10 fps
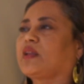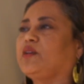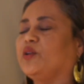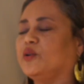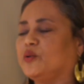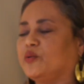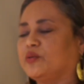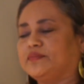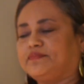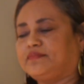
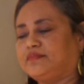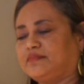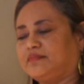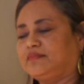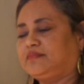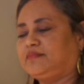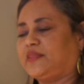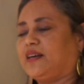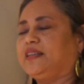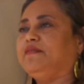You,
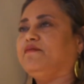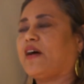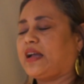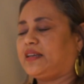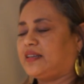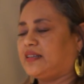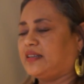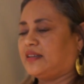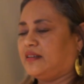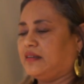the uninvited,